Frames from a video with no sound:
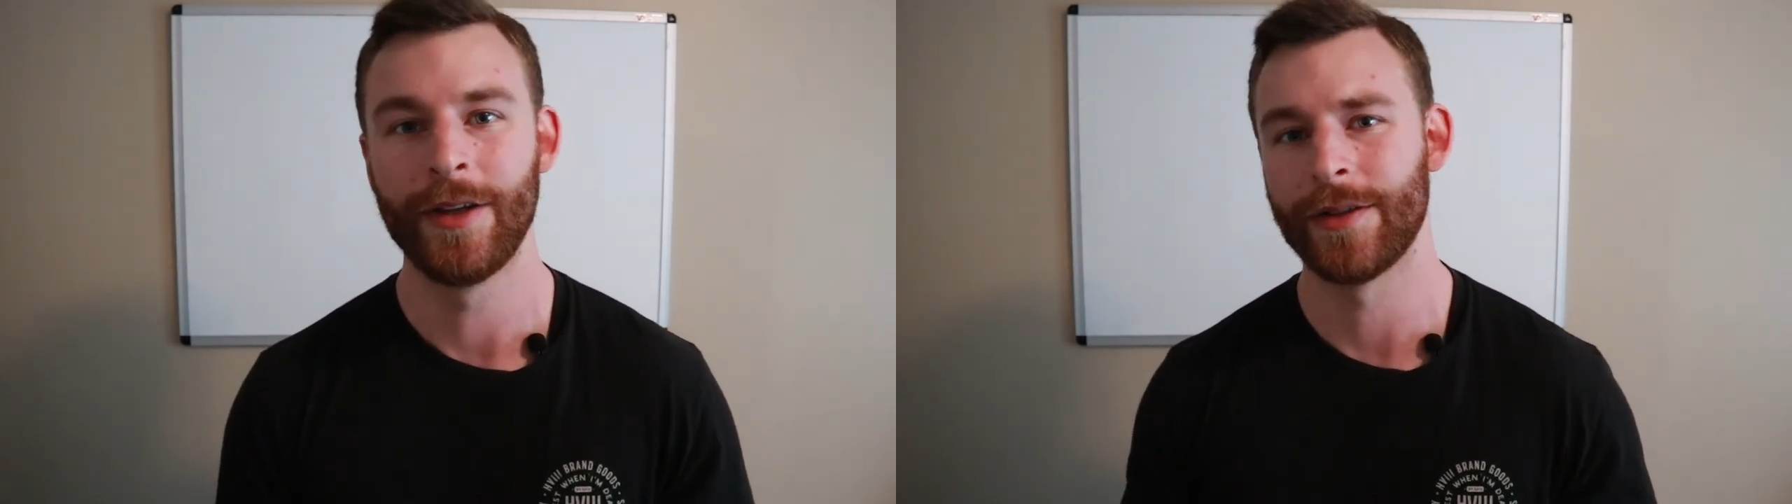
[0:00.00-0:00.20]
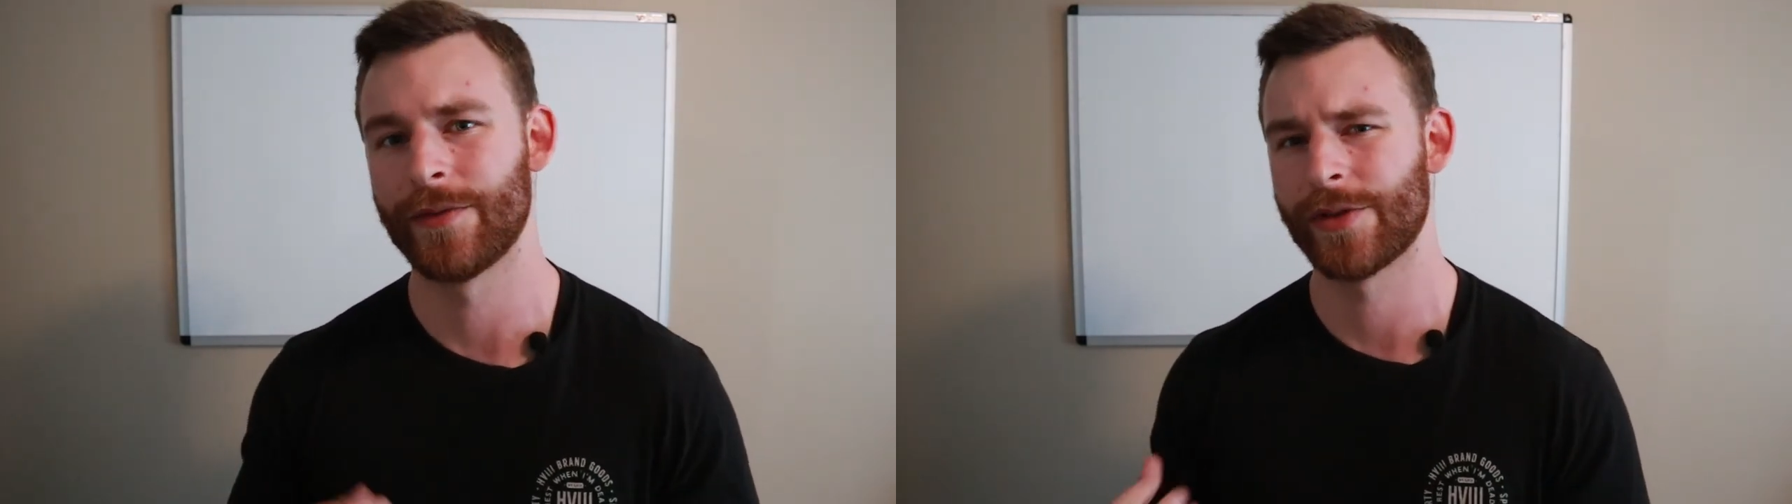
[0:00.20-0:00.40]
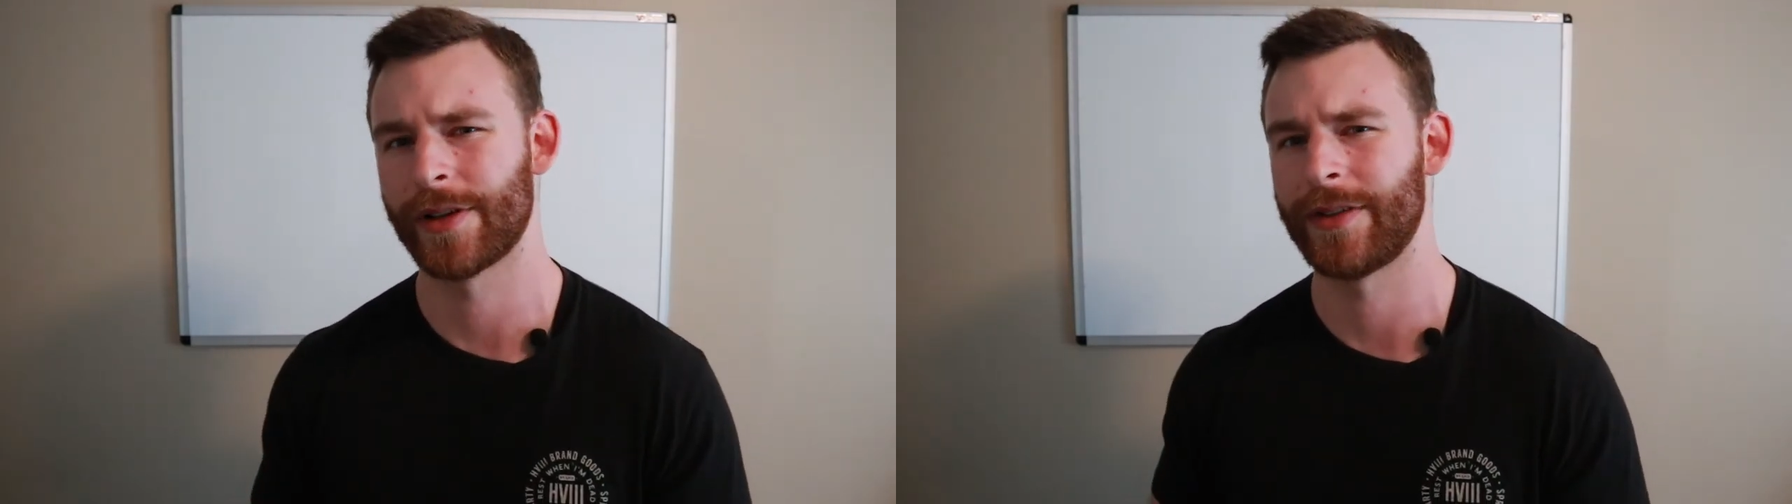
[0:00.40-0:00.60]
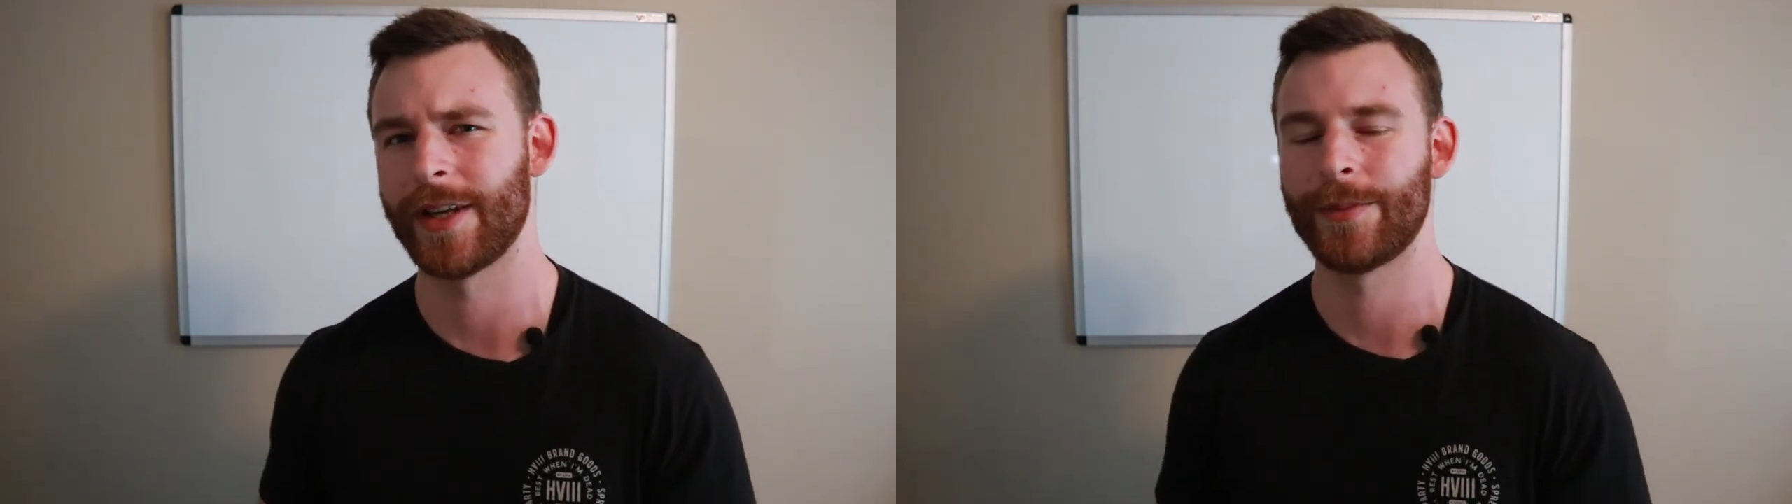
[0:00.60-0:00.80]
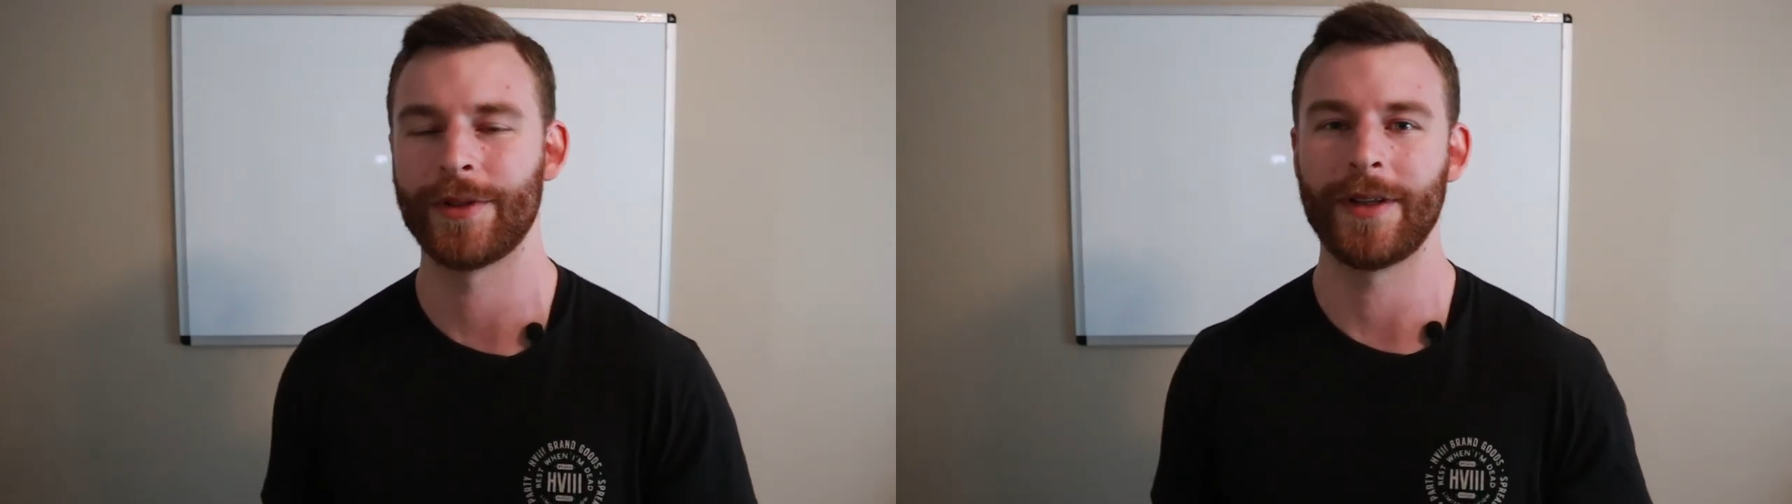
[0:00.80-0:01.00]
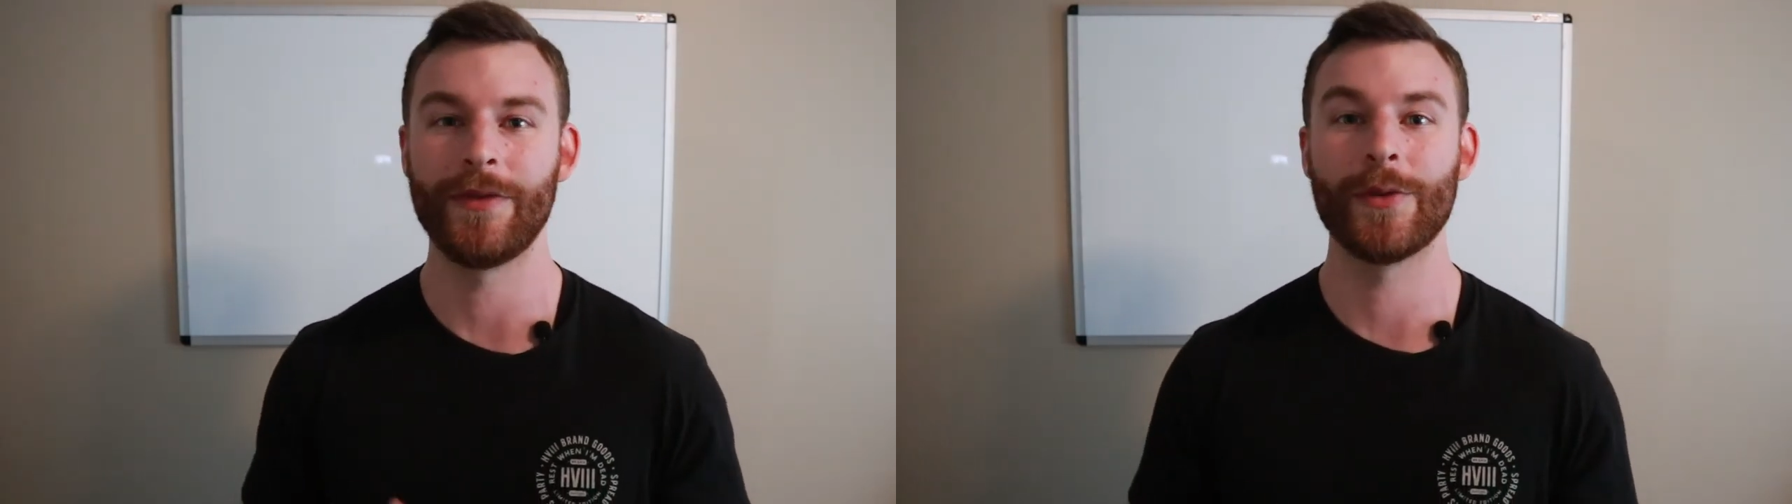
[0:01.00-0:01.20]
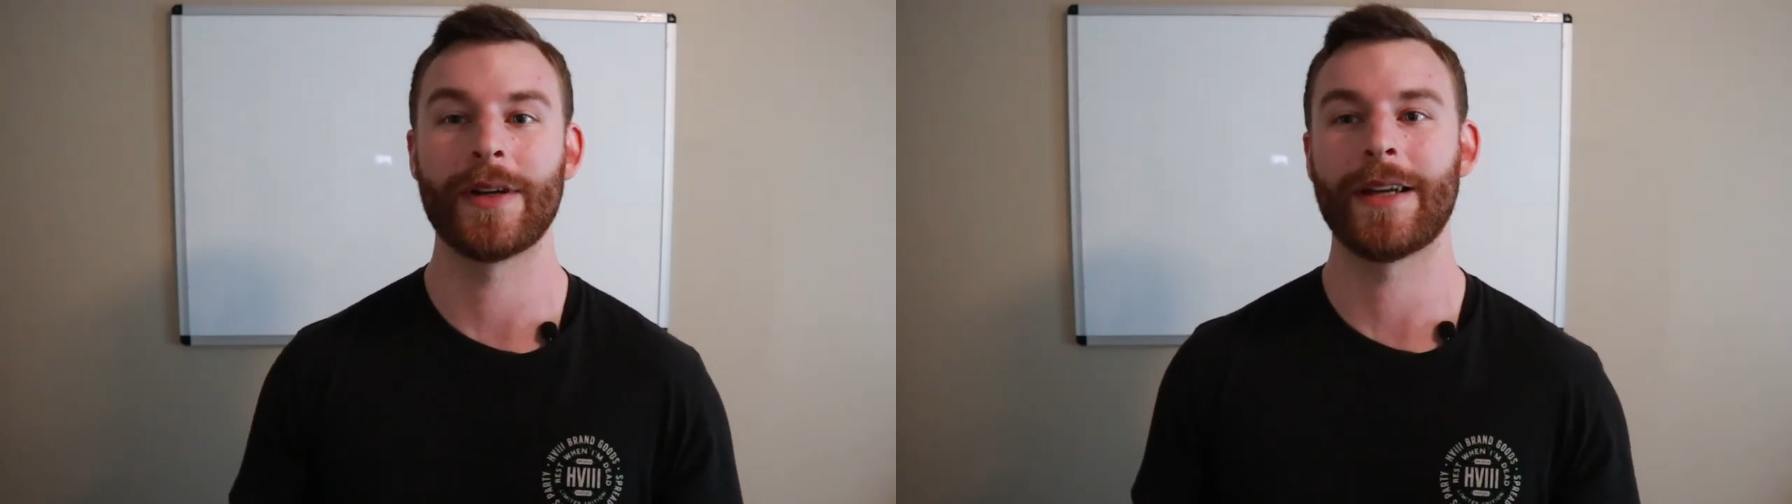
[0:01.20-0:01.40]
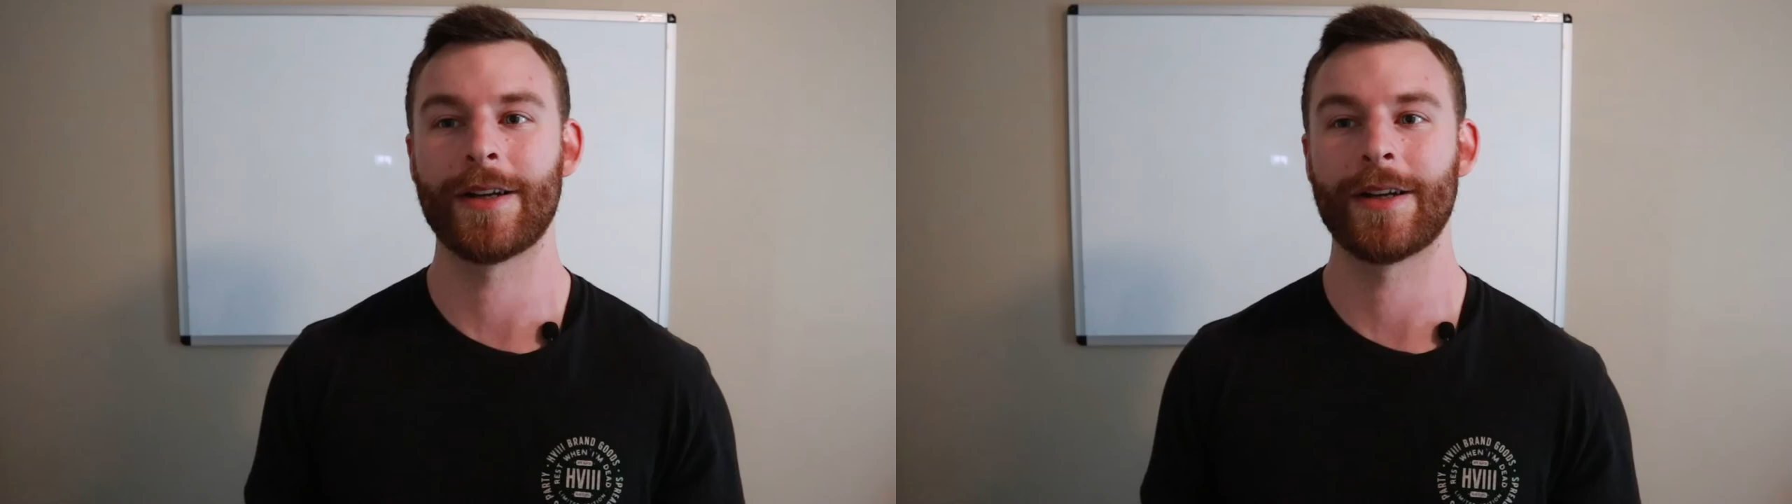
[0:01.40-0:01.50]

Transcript: So for example, if you wanna